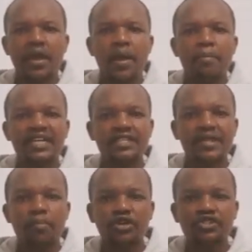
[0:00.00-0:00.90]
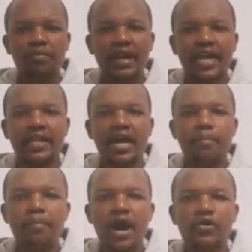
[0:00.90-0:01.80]
But the bottom line
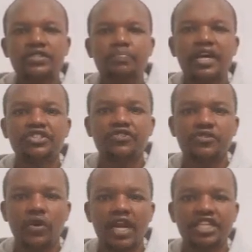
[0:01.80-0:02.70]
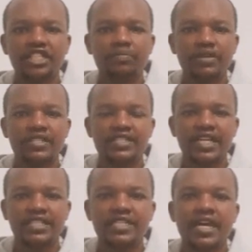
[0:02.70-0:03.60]
about partial scholarship is
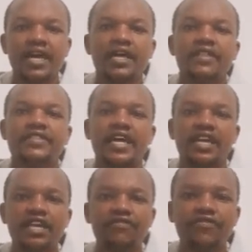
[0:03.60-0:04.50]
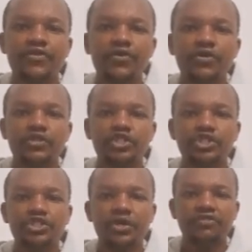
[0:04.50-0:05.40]
that they give you
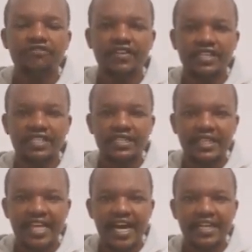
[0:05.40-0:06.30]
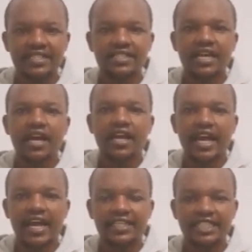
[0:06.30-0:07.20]
tuition fees. That is
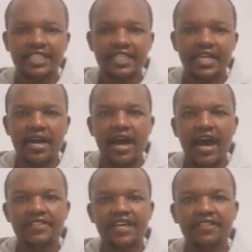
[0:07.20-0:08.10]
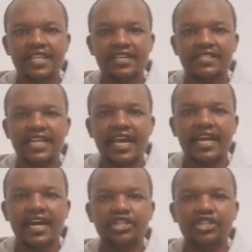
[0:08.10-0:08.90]
guaranteed. Other things like